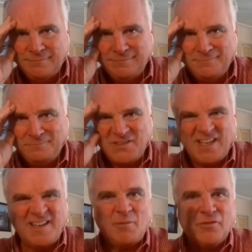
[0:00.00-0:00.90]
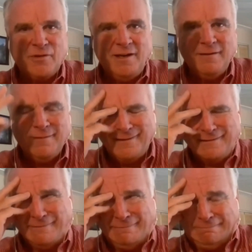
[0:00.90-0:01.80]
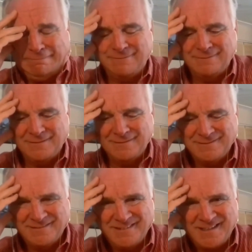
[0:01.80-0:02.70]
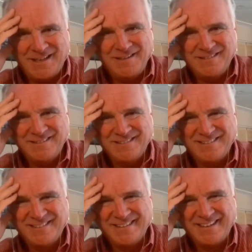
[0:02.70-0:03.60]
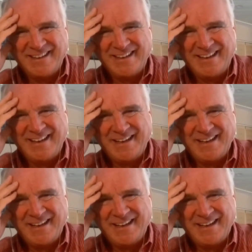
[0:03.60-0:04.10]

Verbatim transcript: Yeah. Is that number three? I think that's number three. I'm trying to figure out a movie that would capture